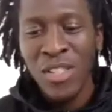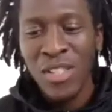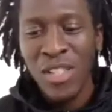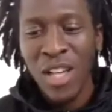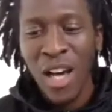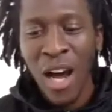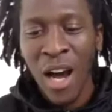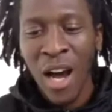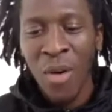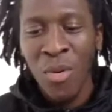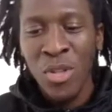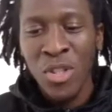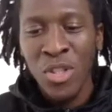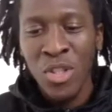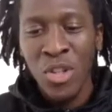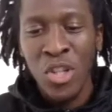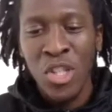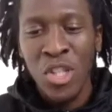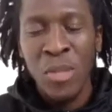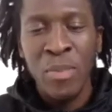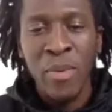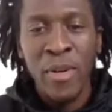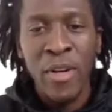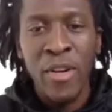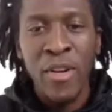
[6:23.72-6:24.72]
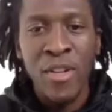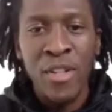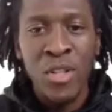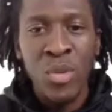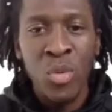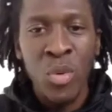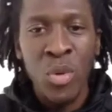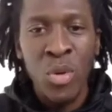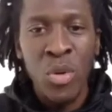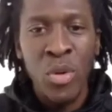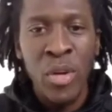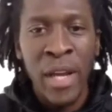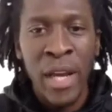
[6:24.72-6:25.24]
how was your experience
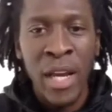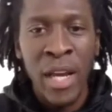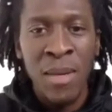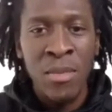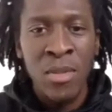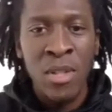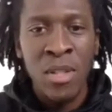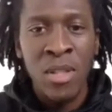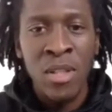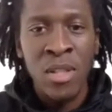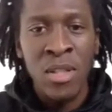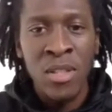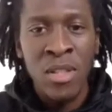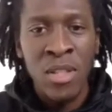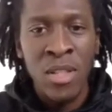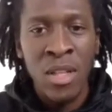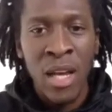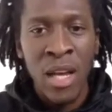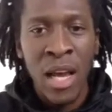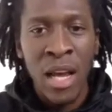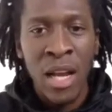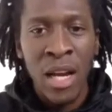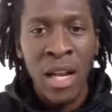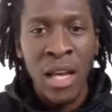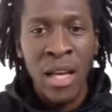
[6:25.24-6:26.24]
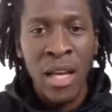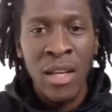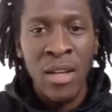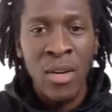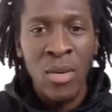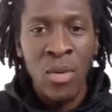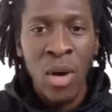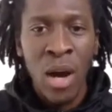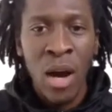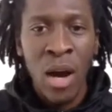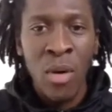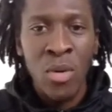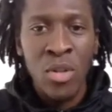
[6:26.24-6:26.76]
when you came to LA?
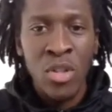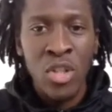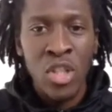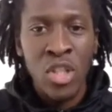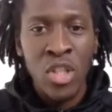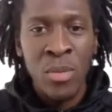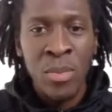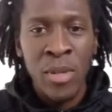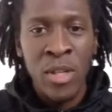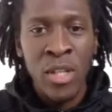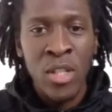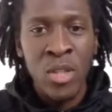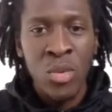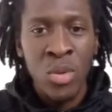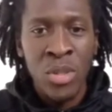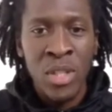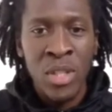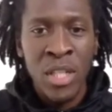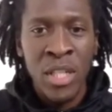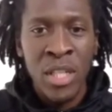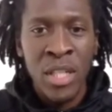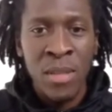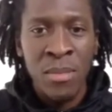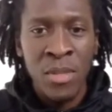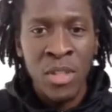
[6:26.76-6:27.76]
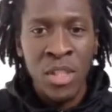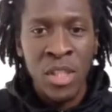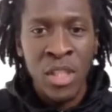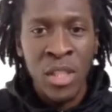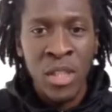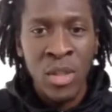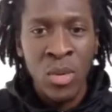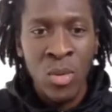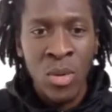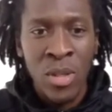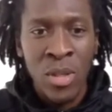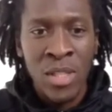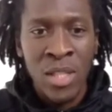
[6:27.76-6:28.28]
How was your experience with
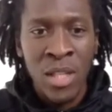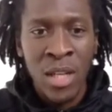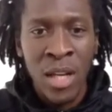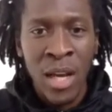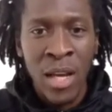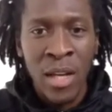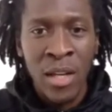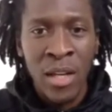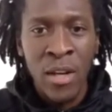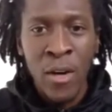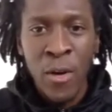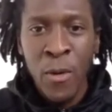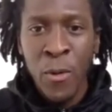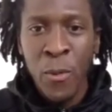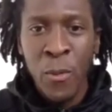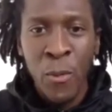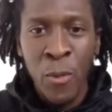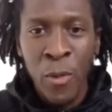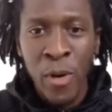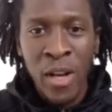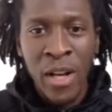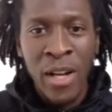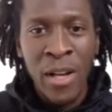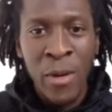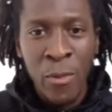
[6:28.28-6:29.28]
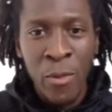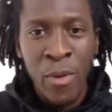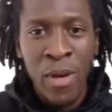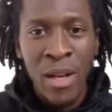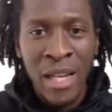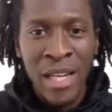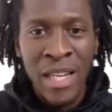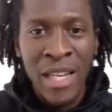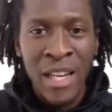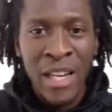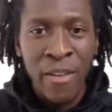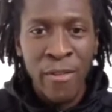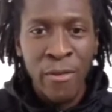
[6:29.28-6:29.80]
TMG? Was it like
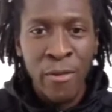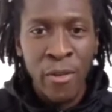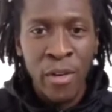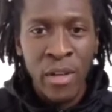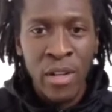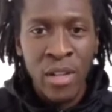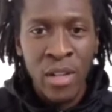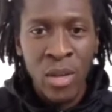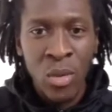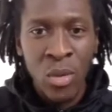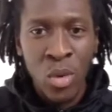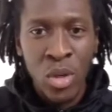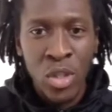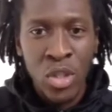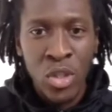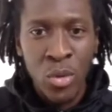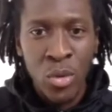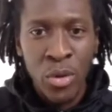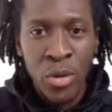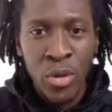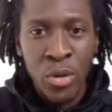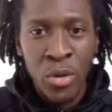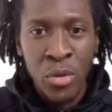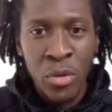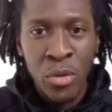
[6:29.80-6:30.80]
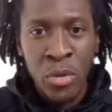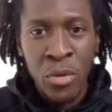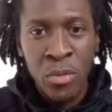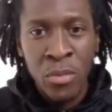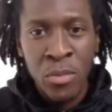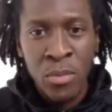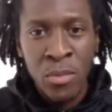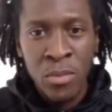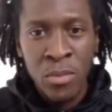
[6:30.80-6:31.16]
really different than what you were used to?